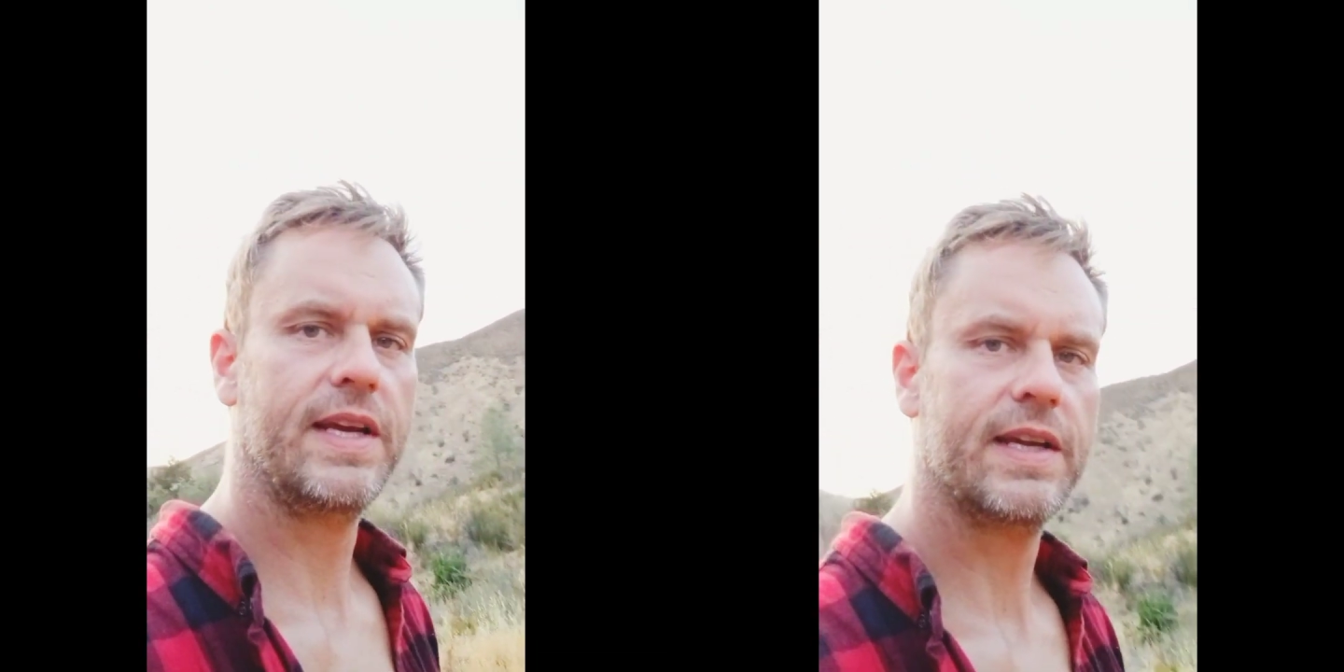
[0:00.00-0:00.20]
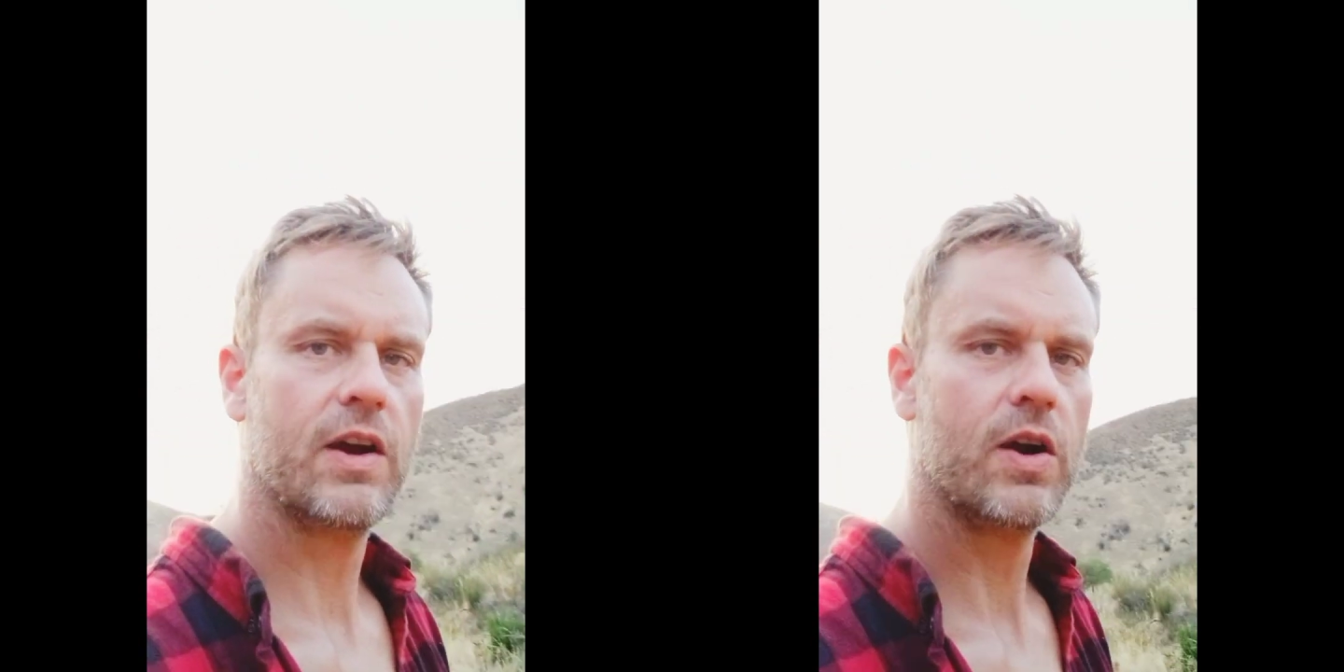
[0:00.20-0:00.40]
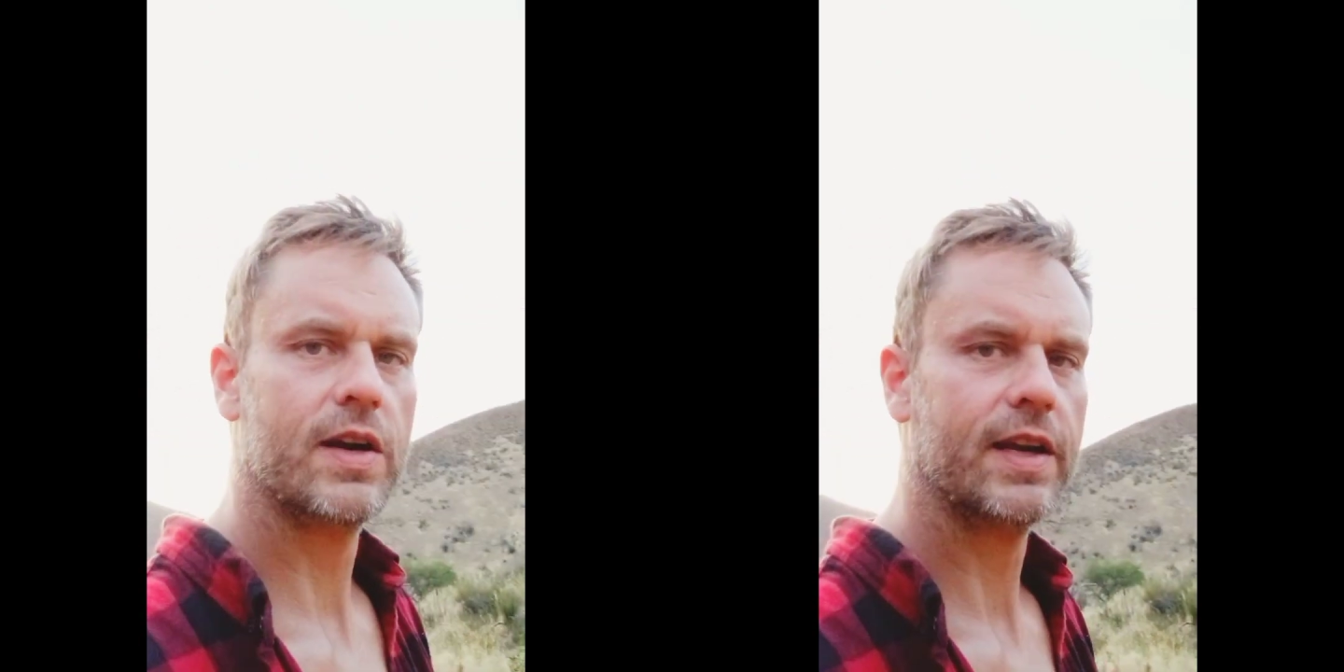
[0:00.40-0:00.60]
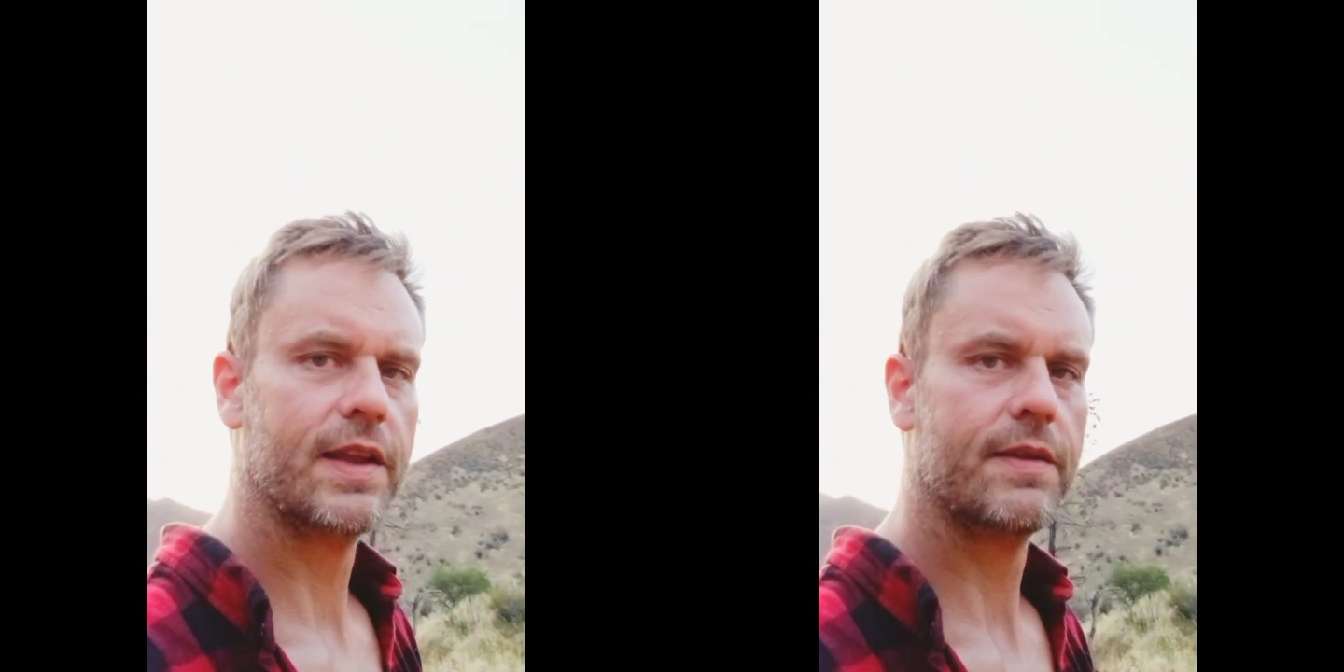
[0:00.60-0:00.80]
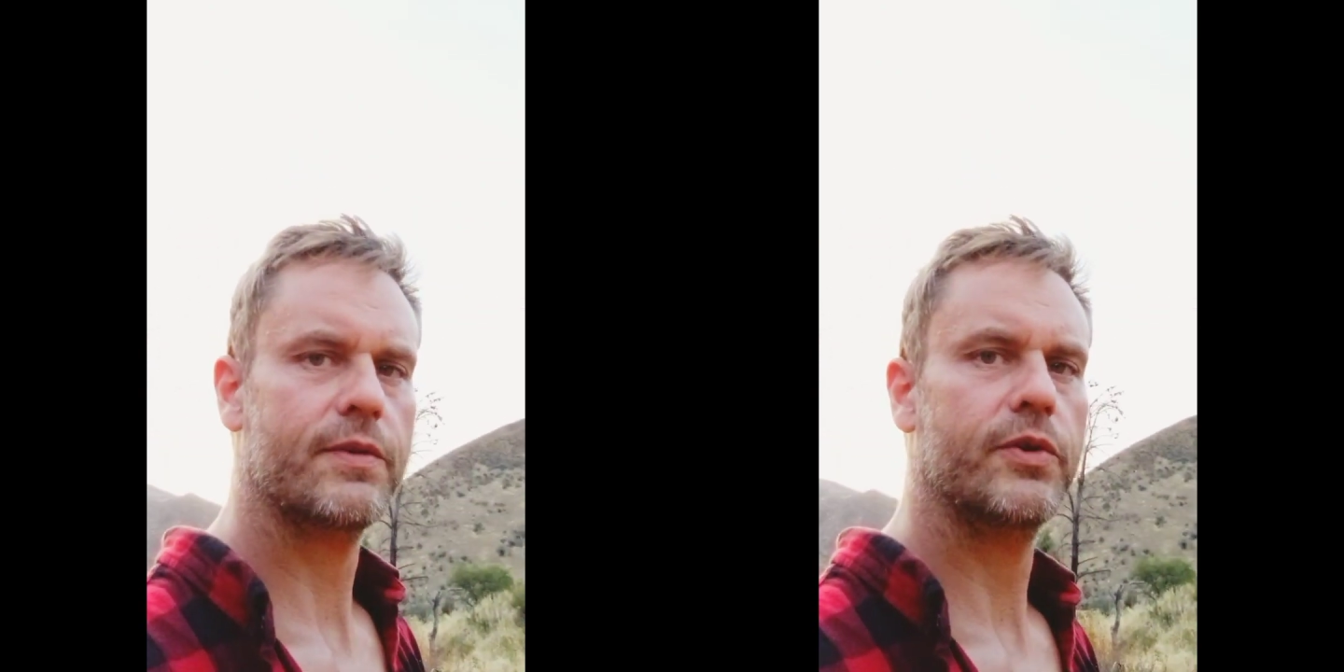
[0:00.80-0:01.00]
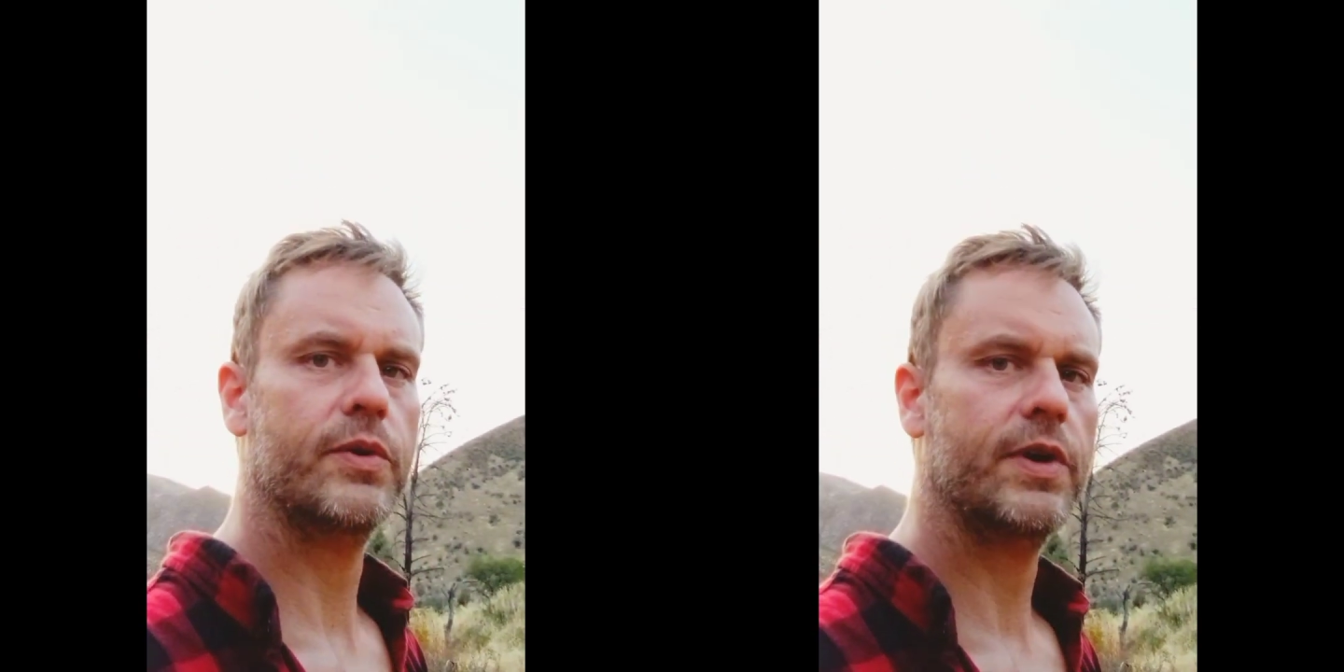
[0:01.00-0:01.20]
and hard to get through